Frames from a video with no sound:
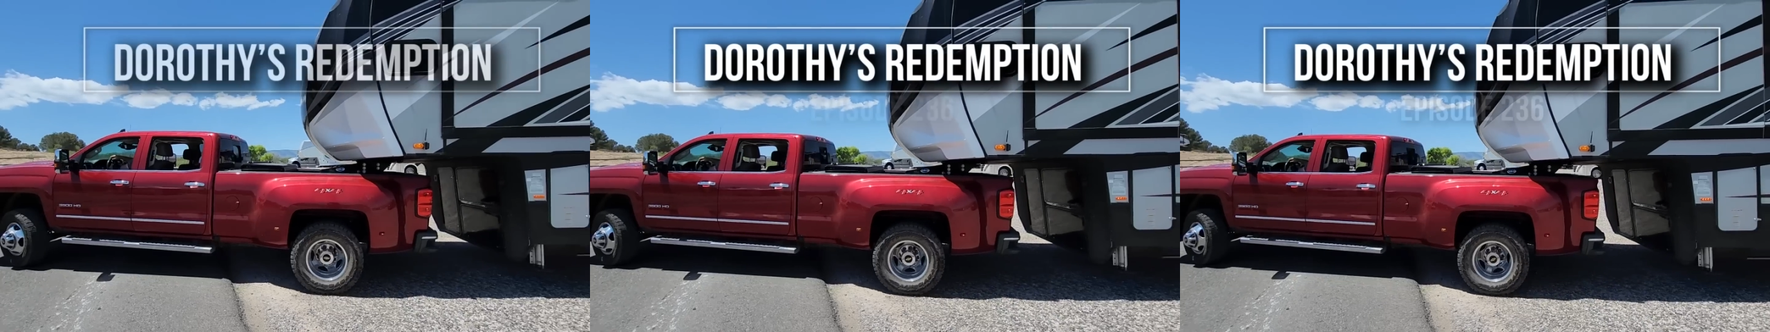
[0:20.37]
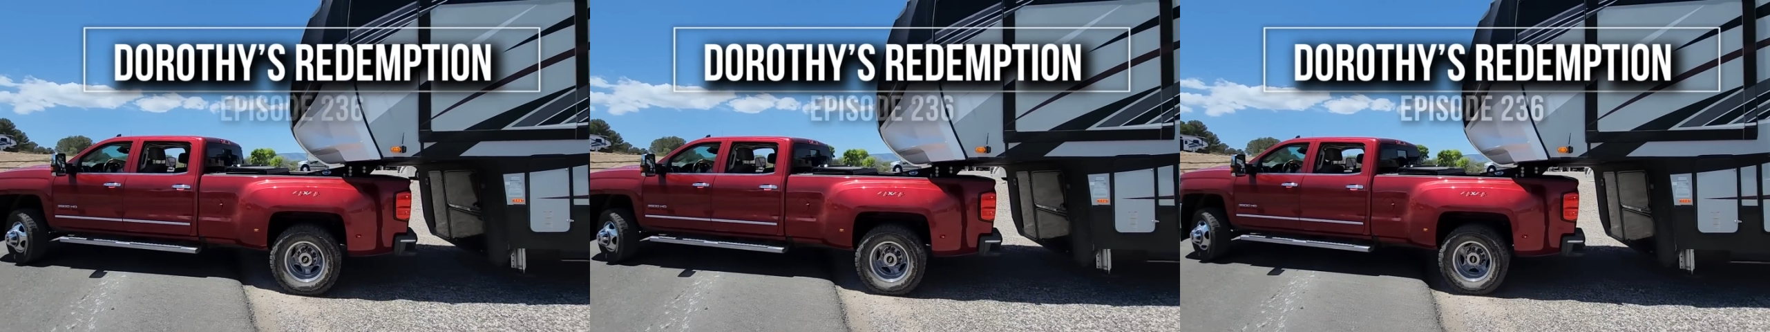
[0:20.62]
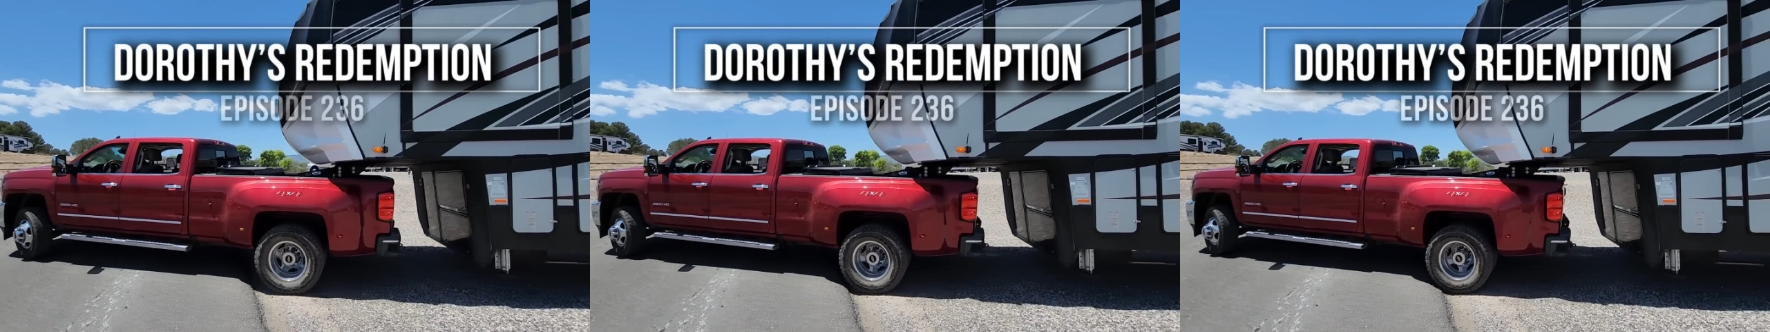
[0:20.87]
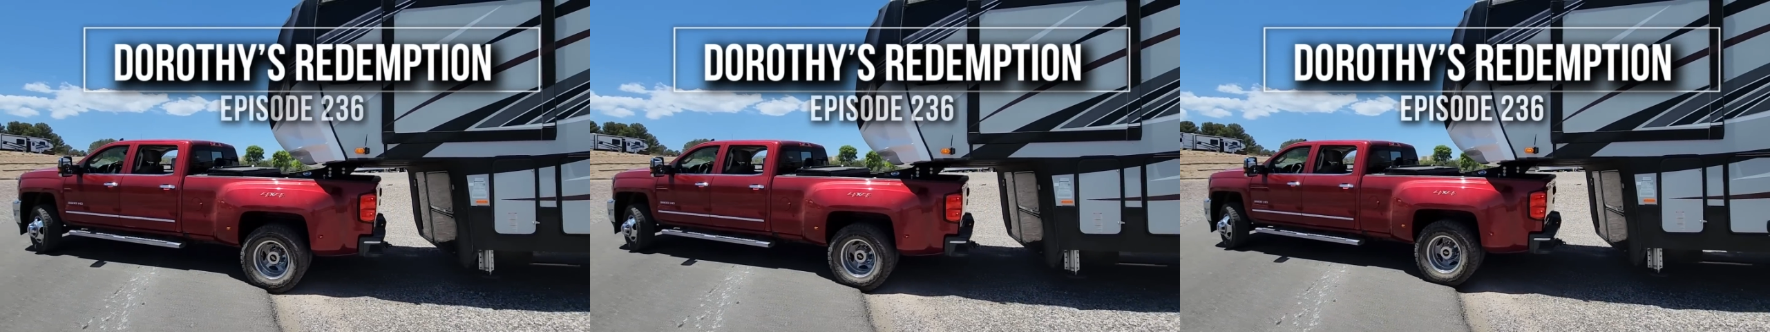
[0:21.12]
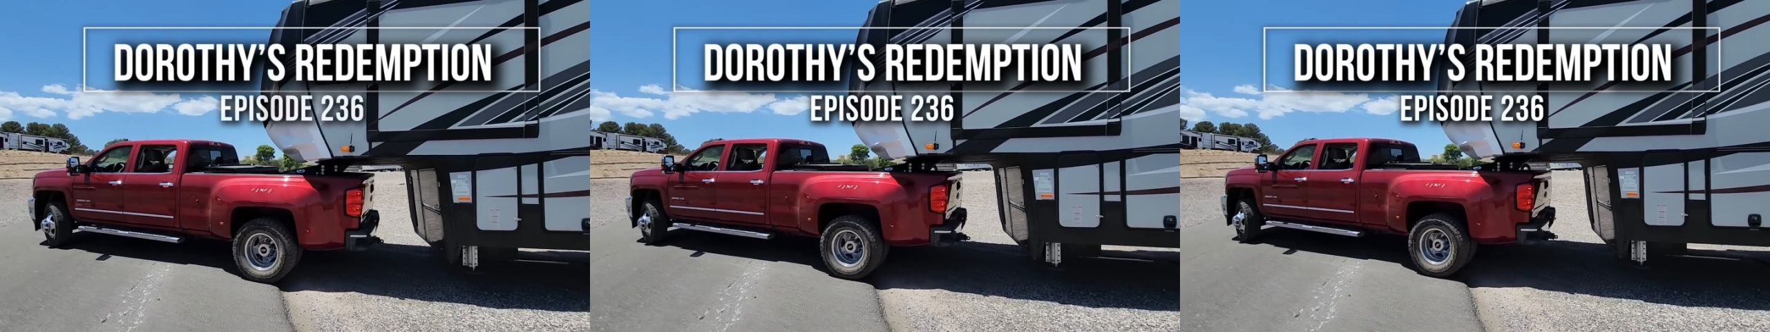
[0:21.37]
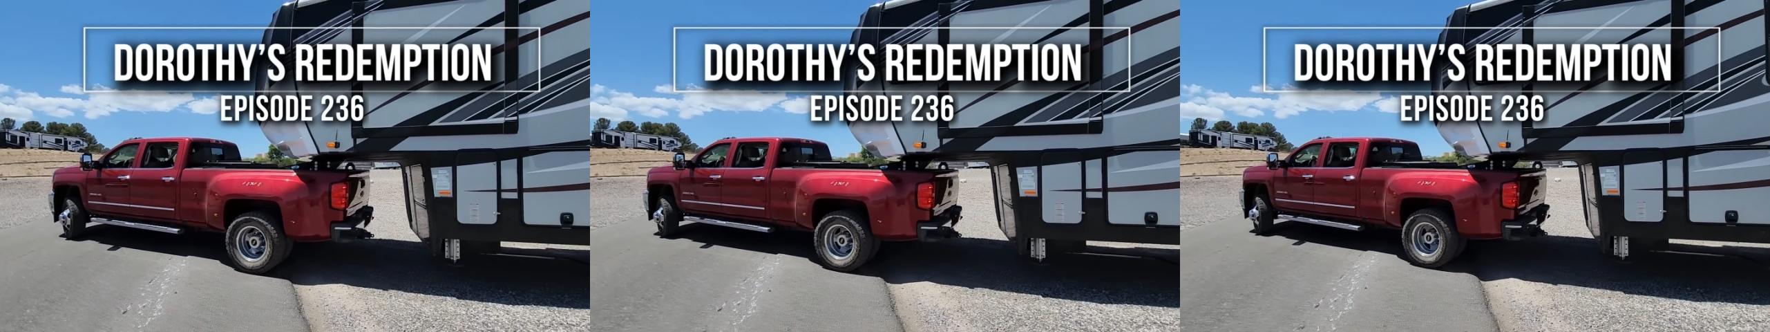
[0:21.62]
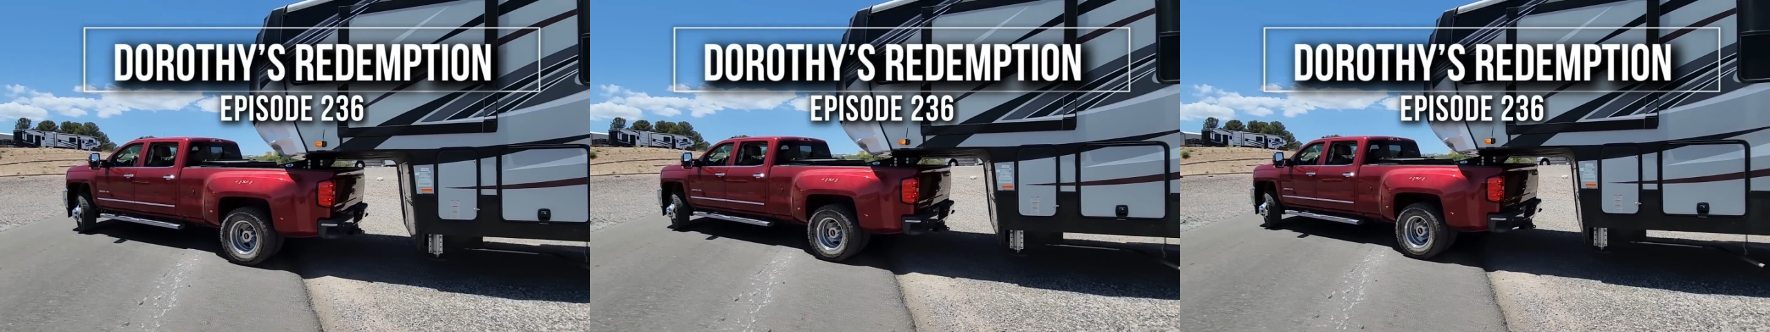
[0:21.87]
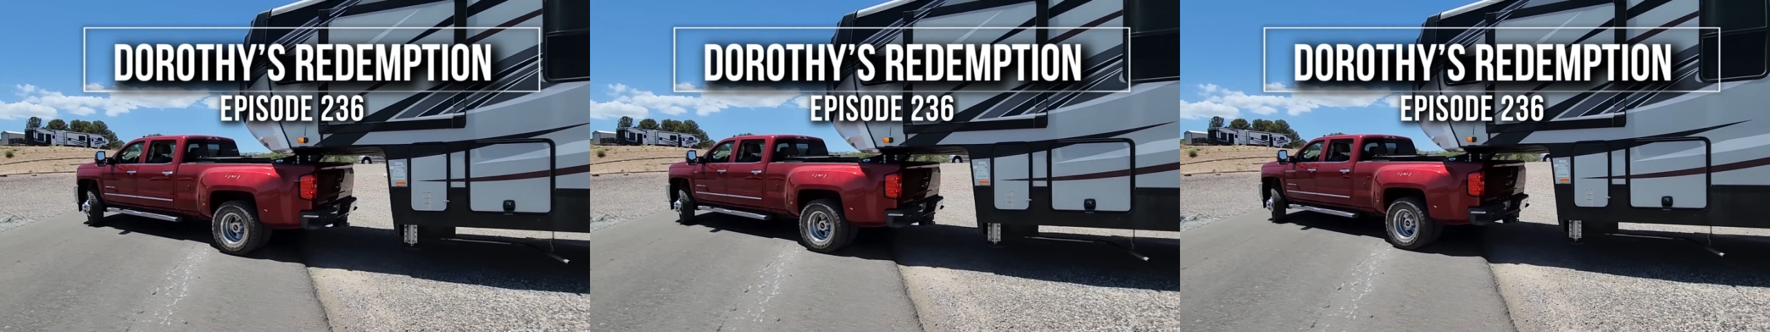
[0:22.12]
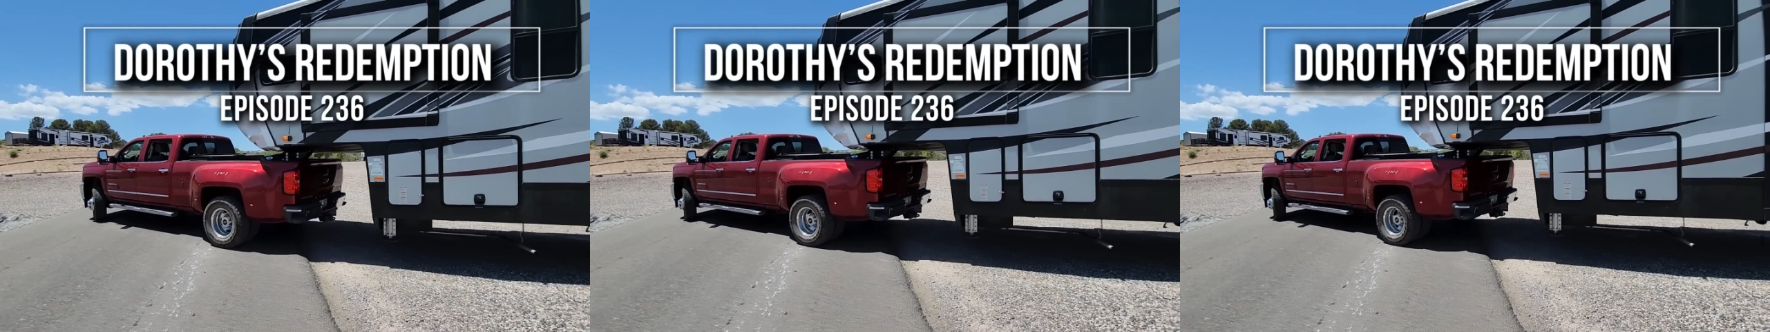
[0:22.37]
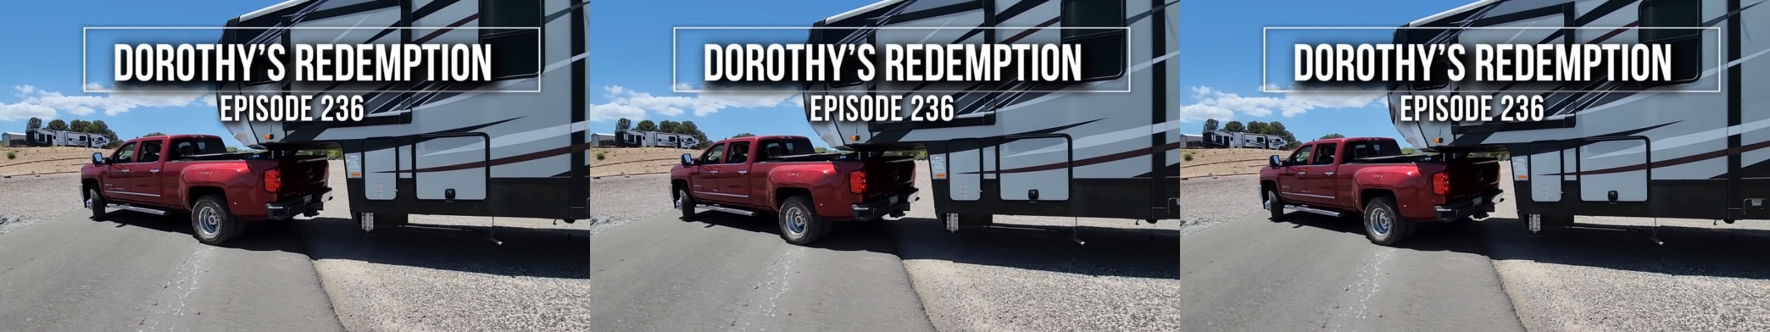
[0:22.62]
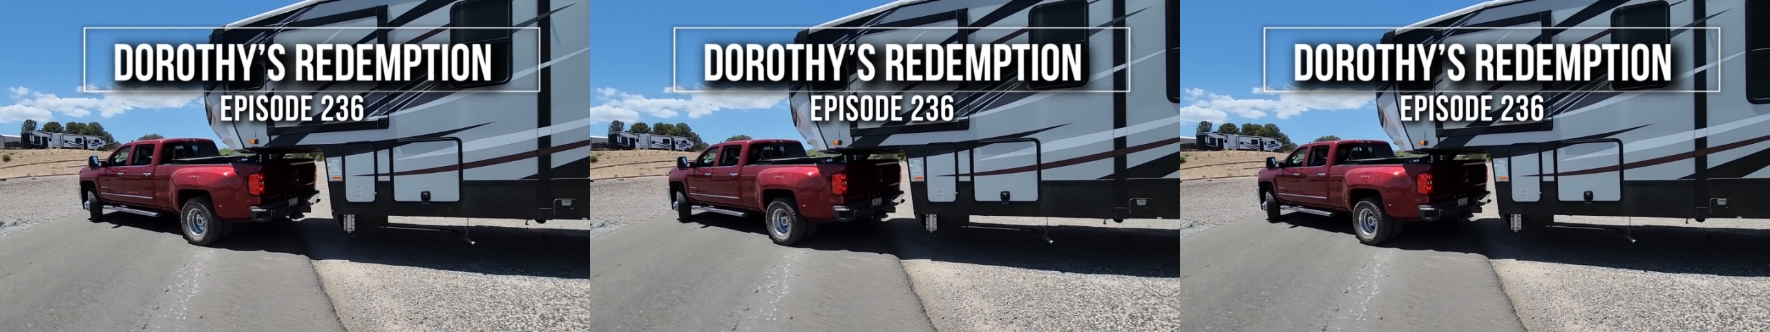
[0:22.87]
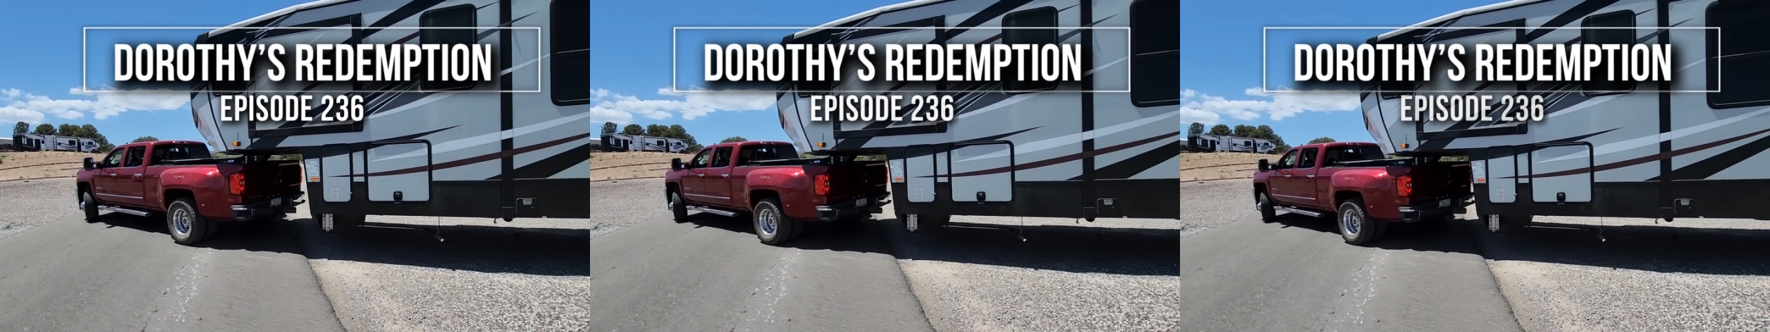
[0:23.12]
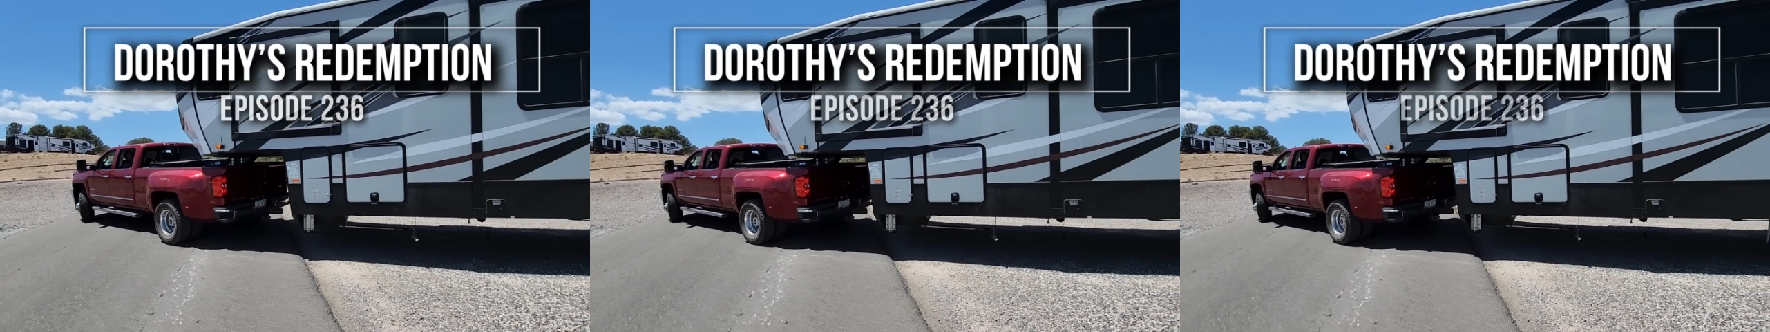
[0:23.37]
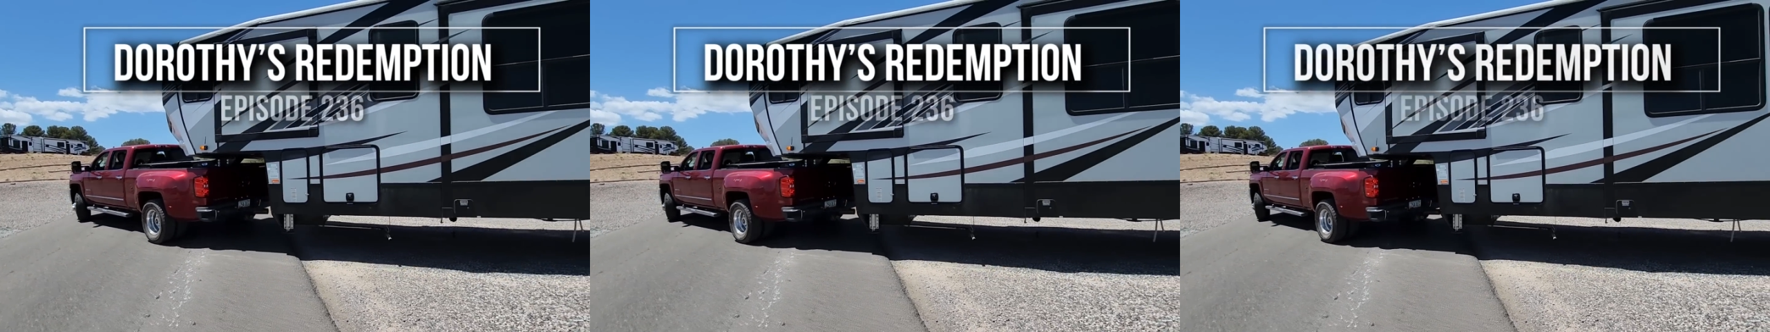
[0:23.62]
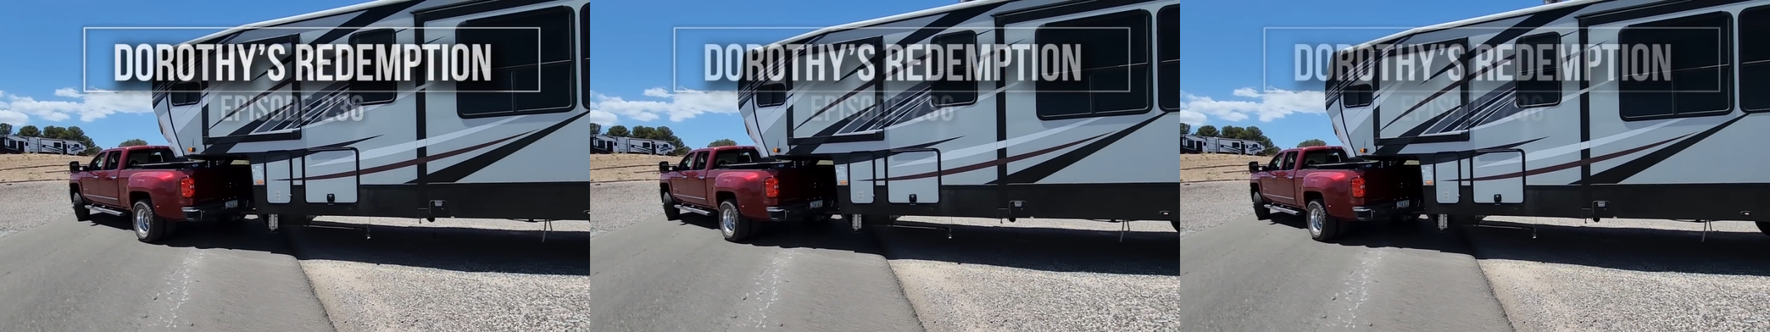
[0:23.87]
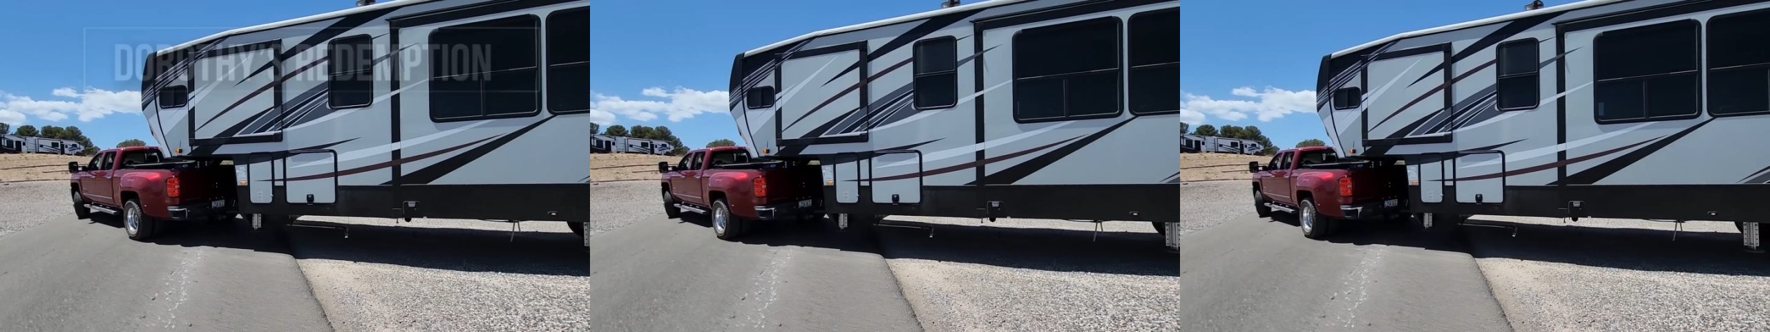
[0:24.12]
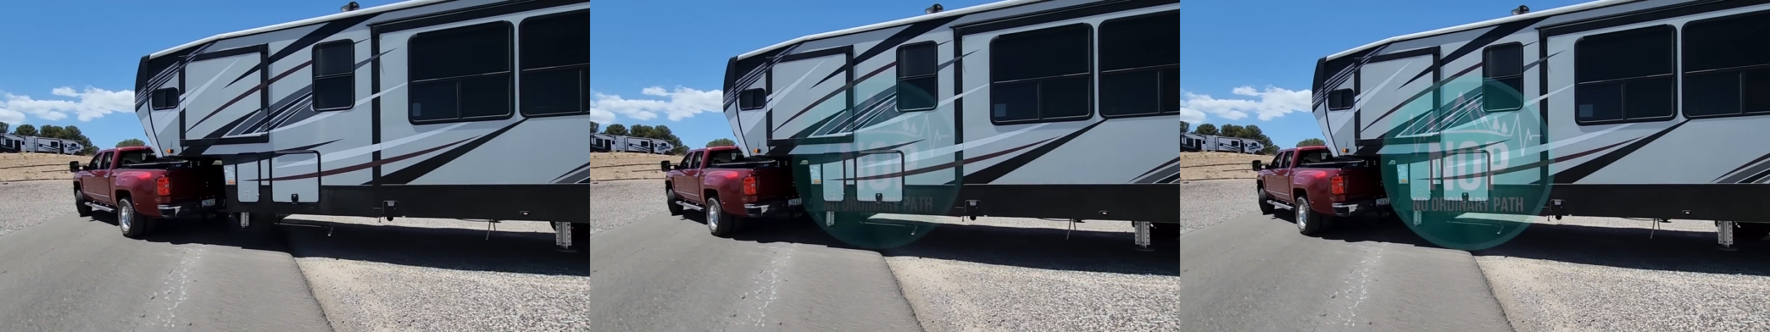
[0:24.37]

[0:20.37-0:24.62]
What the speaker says: Nobody's mouth can be seen.